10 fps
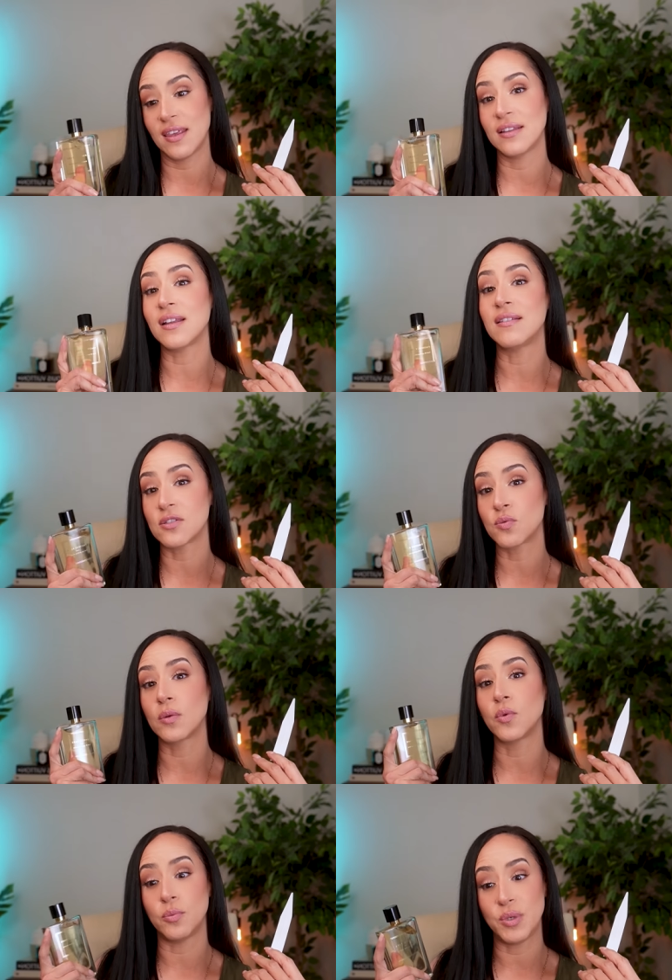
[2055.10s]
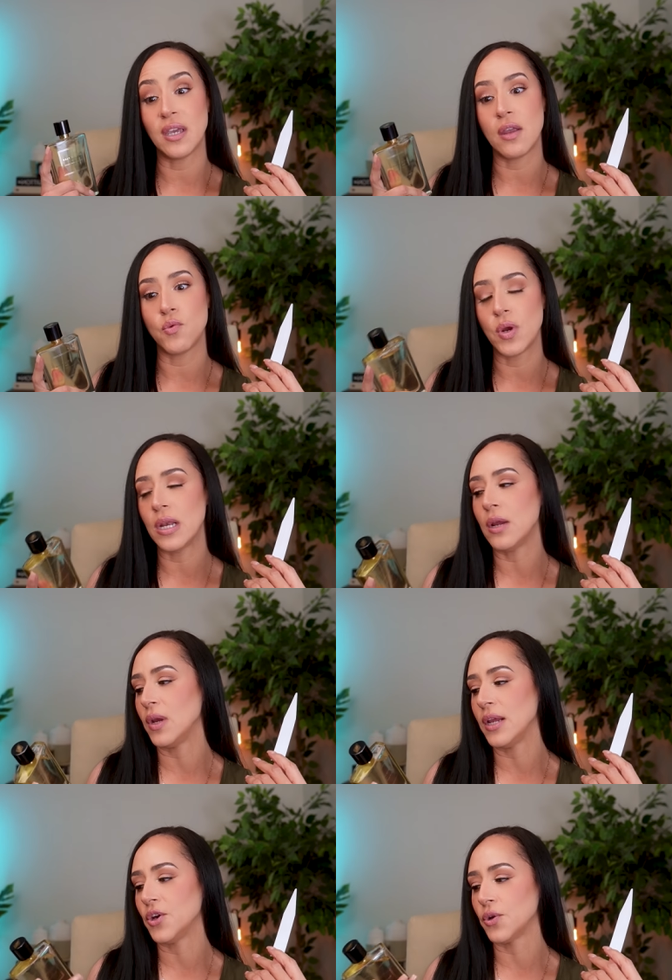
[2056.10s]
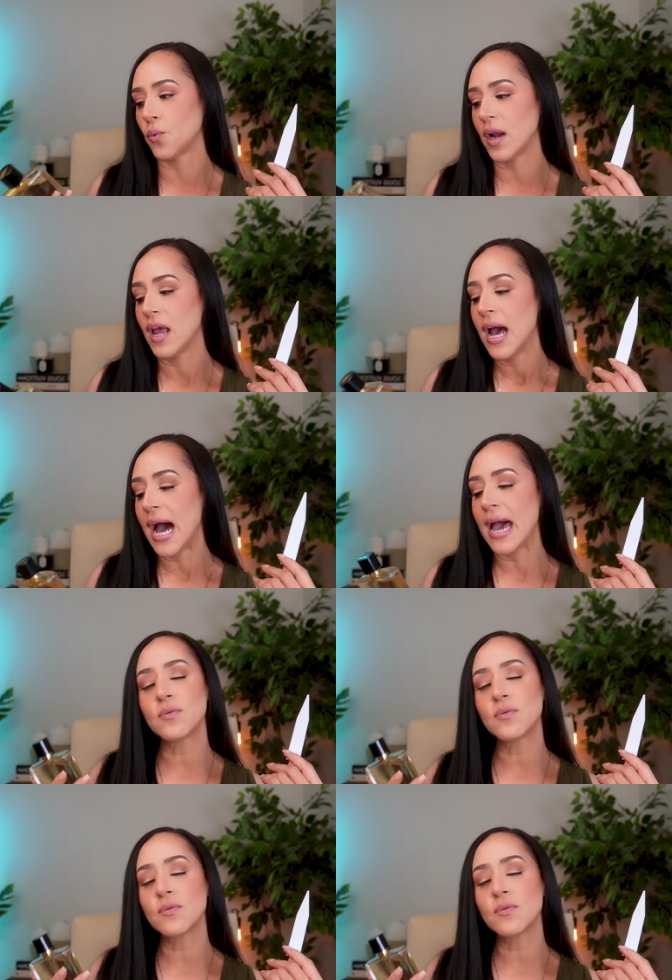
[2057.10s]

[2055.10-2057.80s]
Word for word: I think that this one would be a really, really good one.